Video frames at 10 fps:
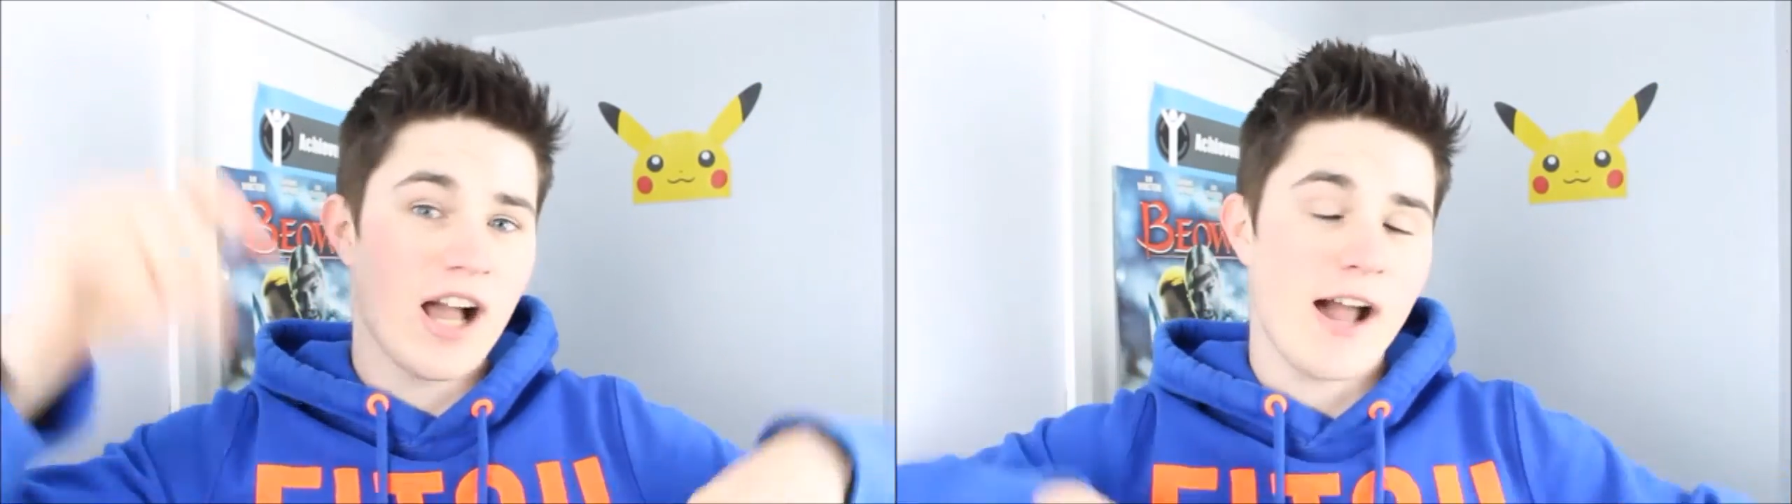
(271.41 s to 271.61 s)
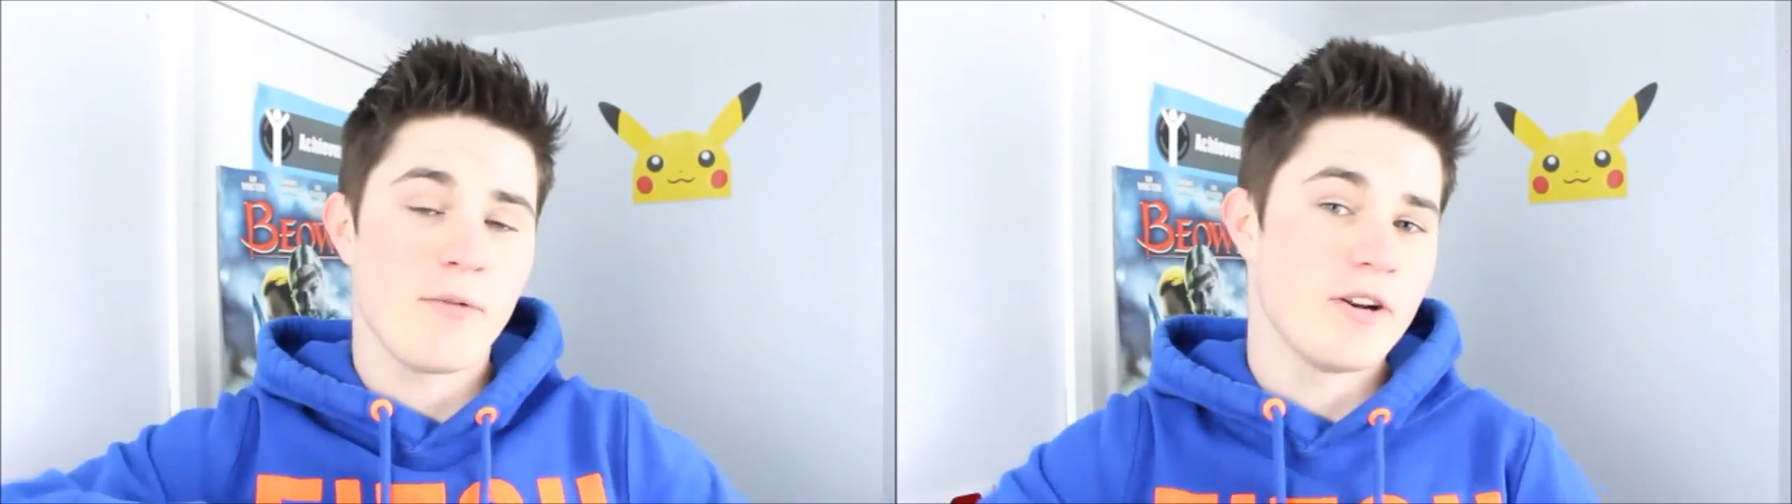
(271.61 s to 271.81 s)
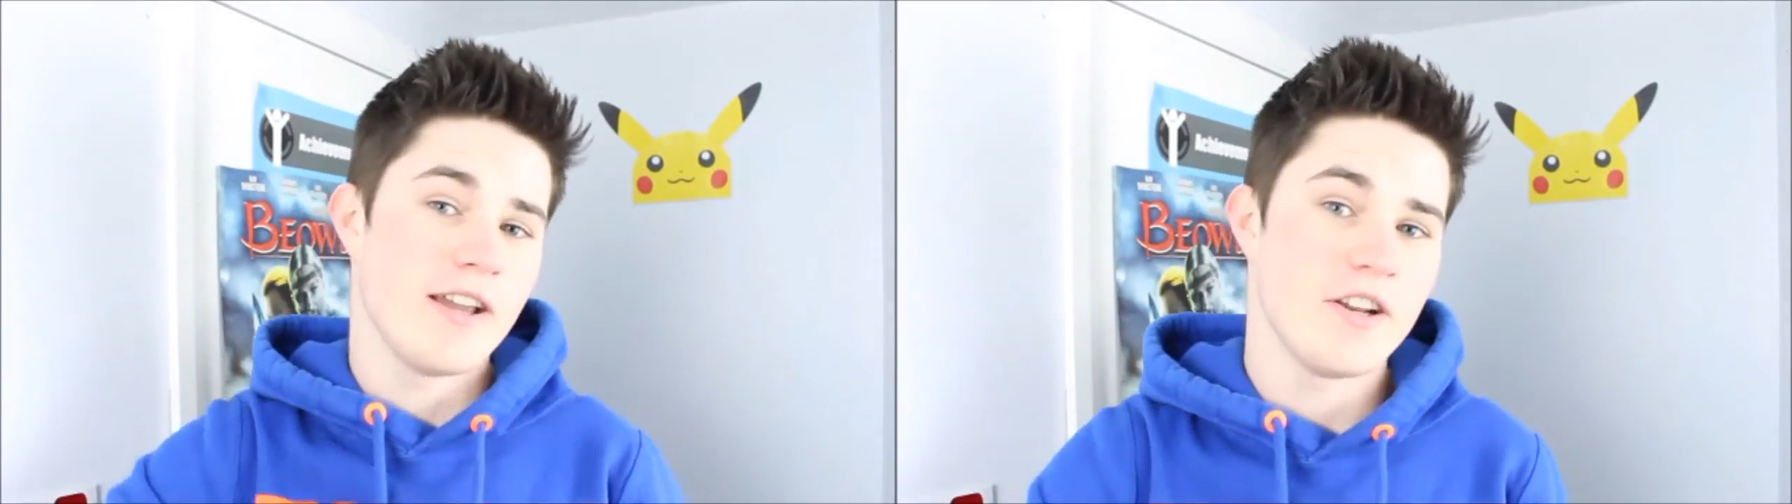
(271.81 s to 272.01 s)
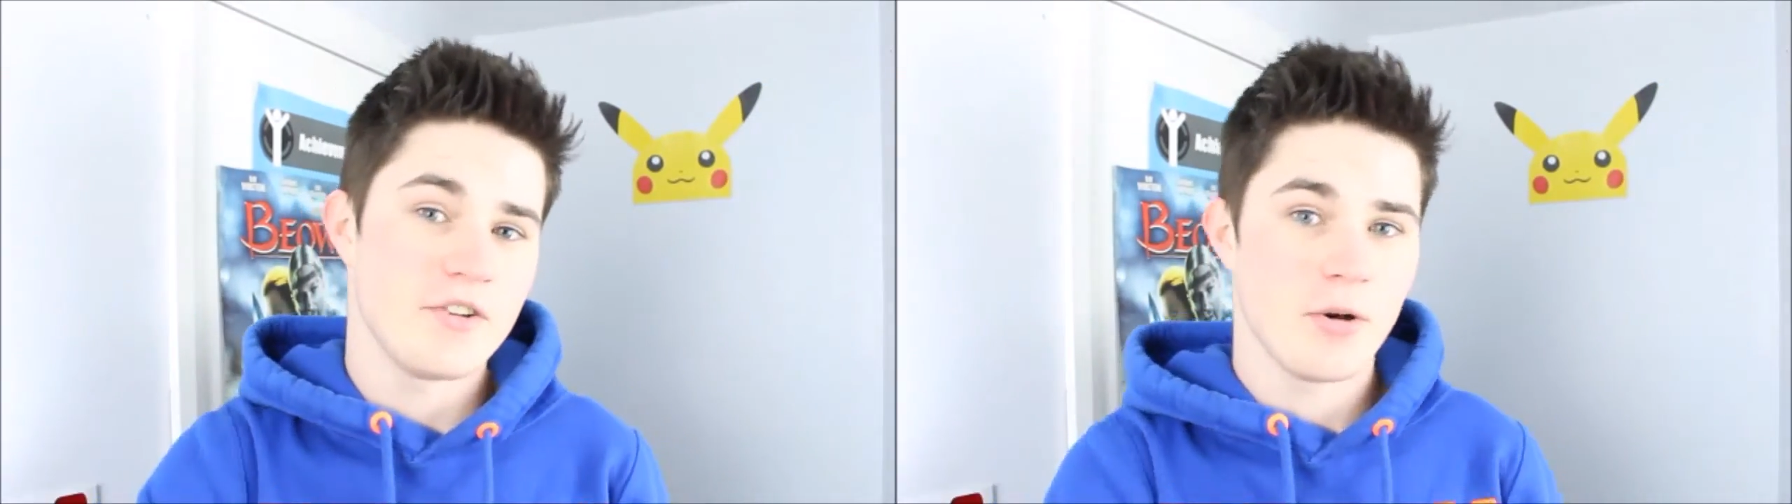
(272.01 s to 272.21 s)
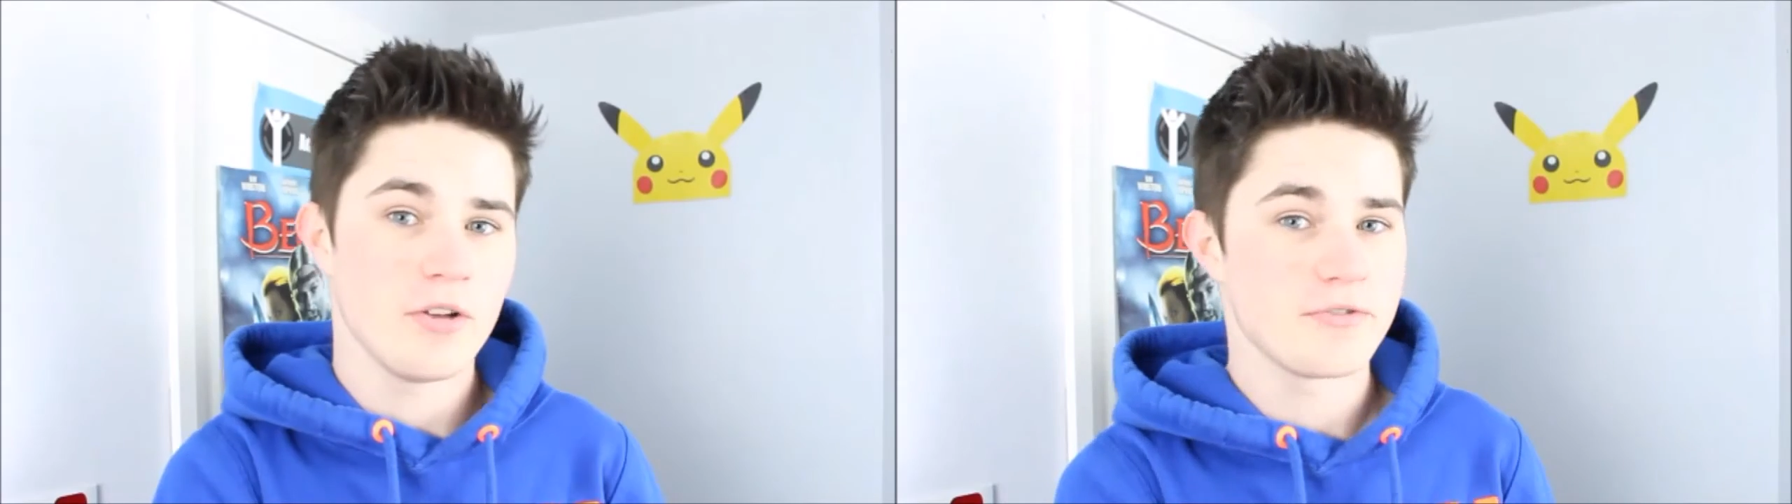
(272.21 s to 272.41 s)
I want to hit
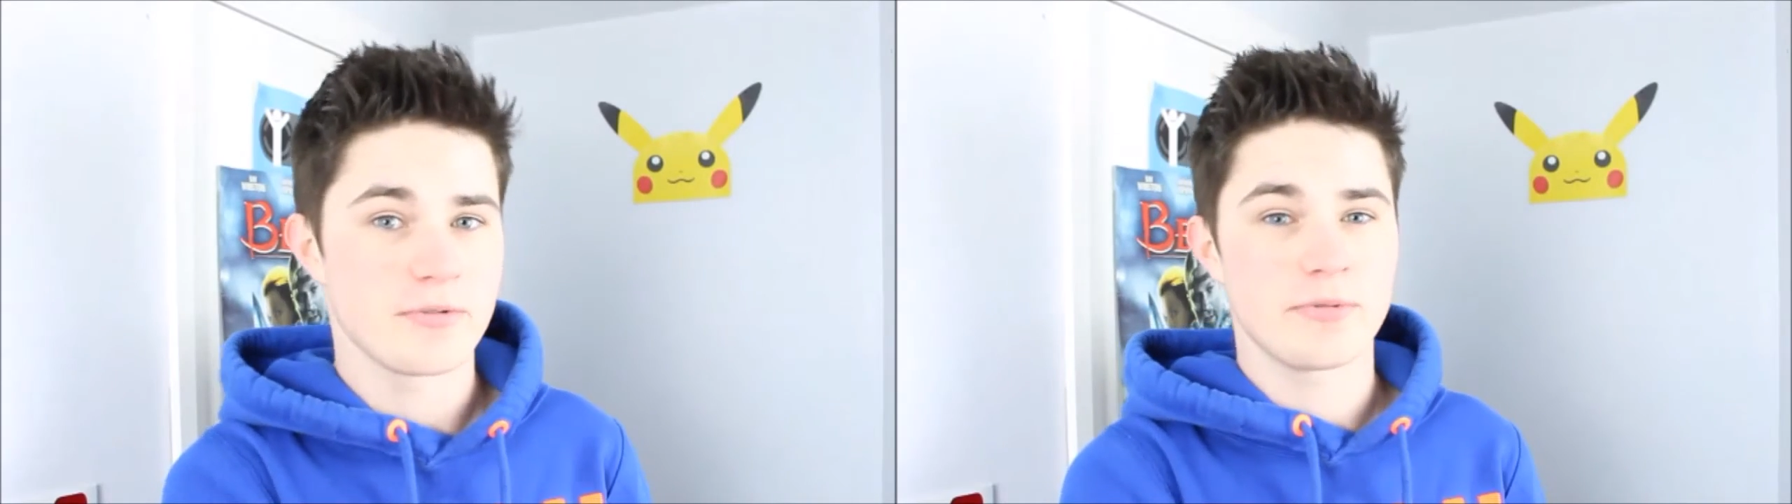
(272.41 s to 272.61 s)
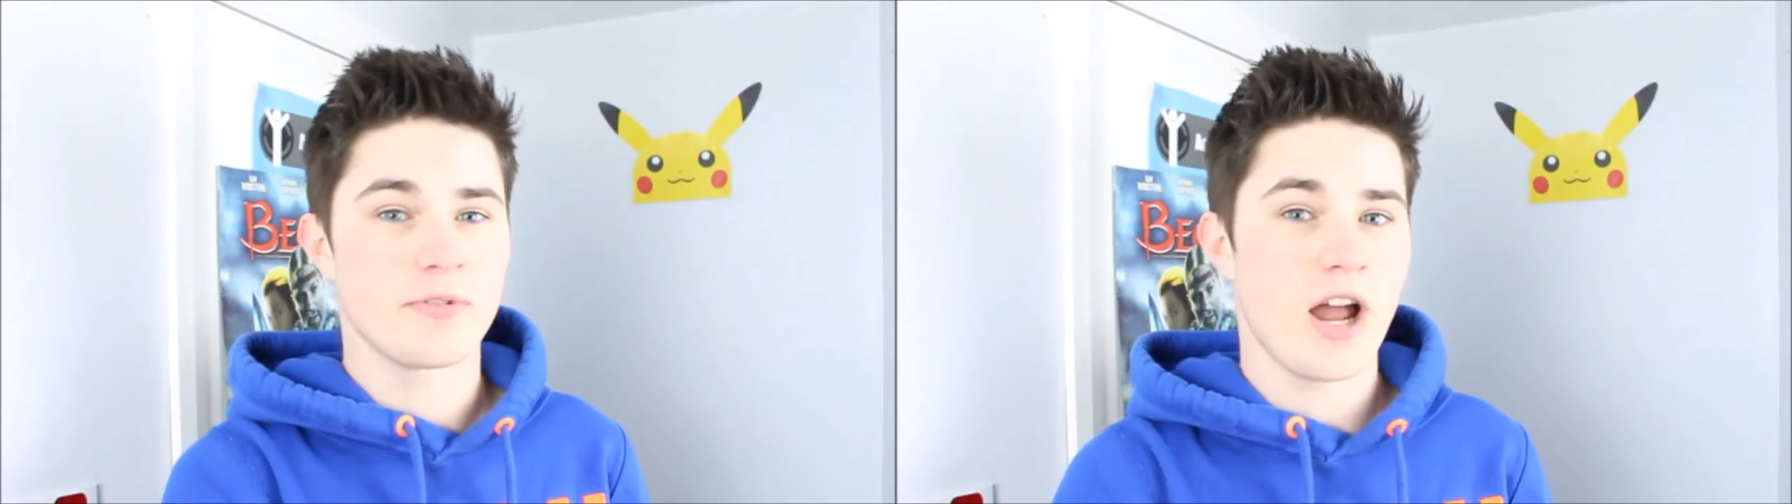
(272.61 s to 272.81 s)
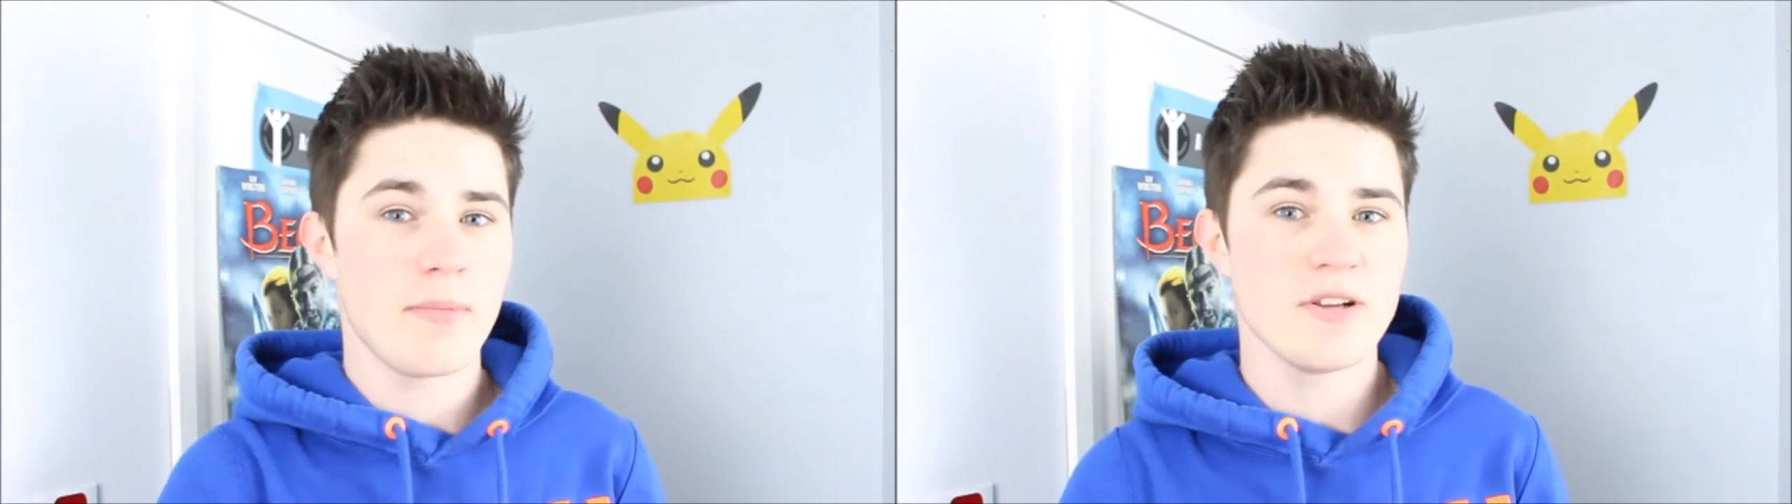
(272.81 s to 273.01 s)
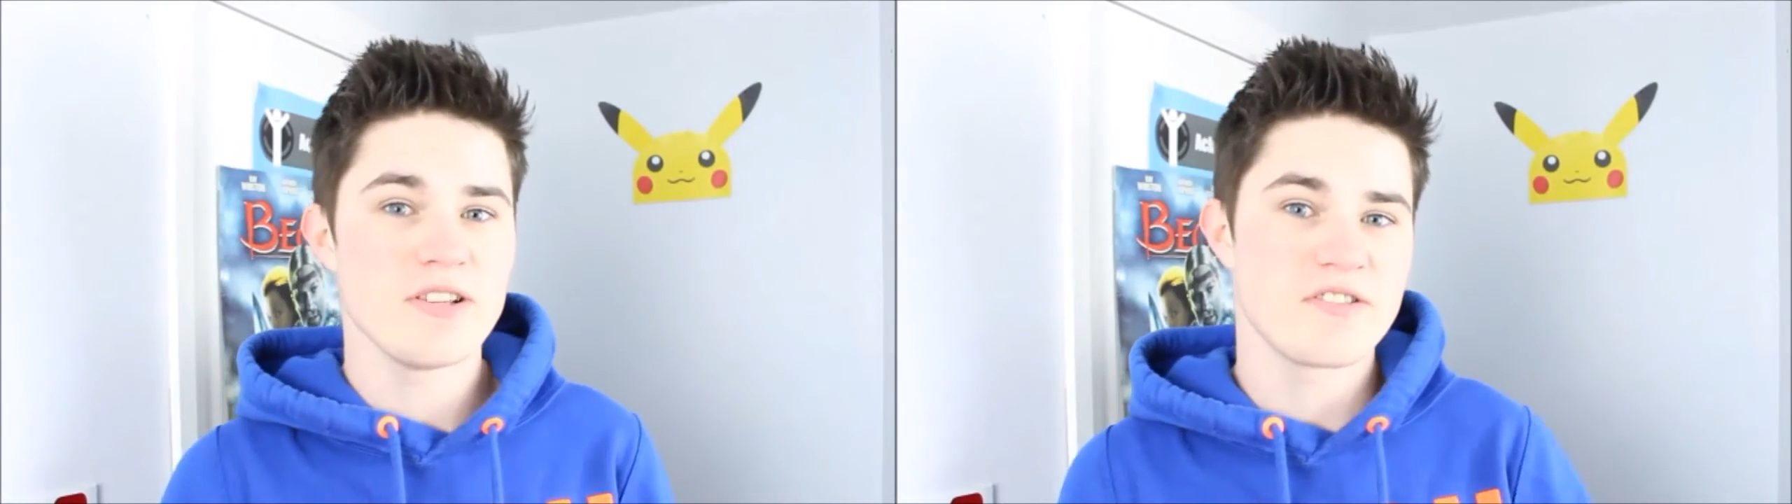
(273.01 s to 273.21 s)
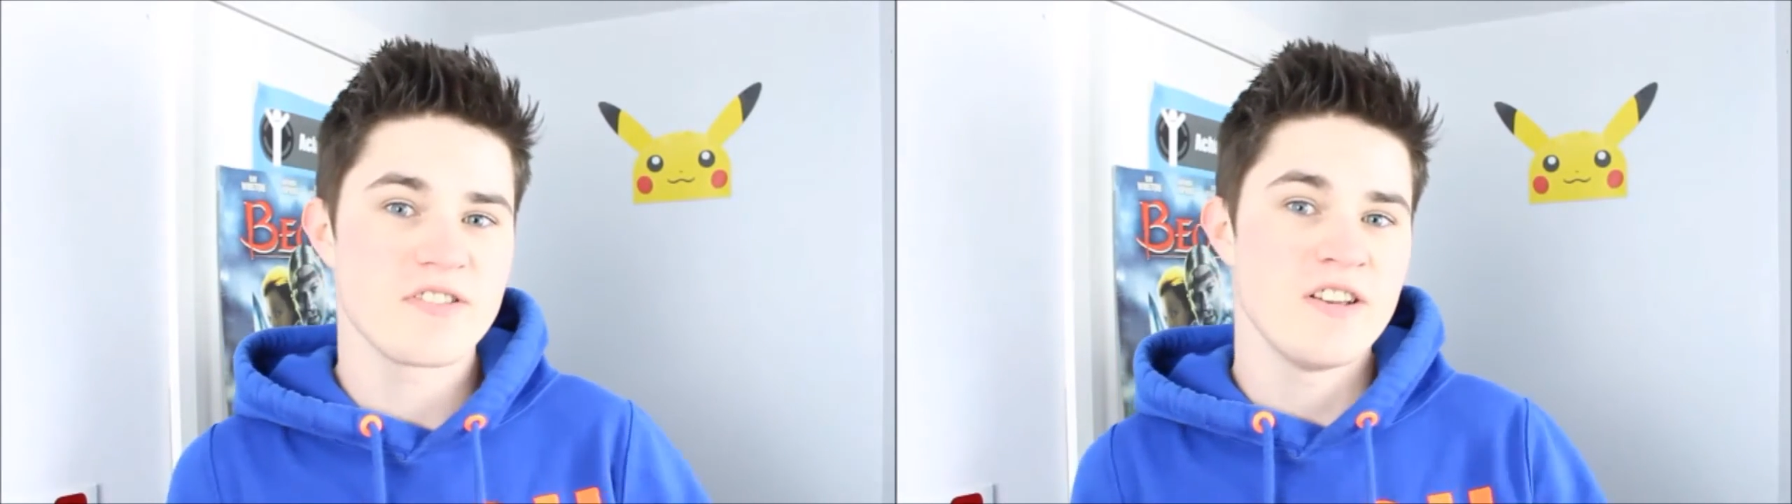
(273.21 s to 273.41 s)
200
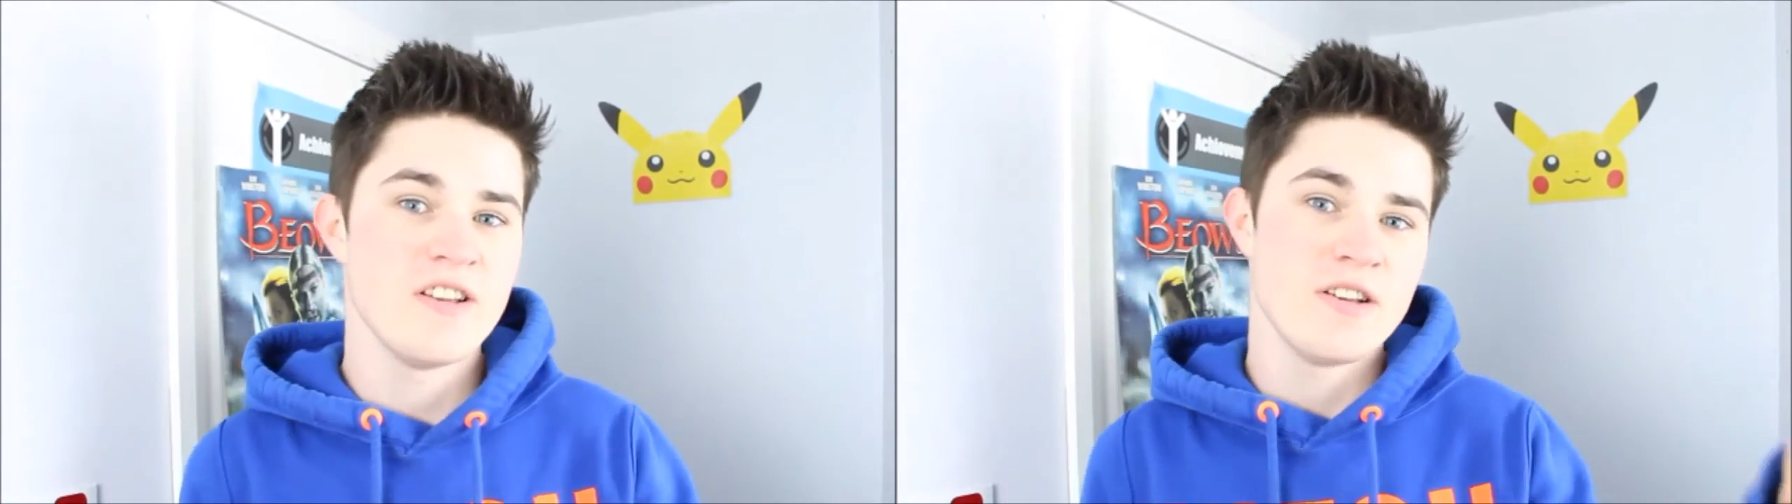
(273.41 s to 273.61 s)
subscribers,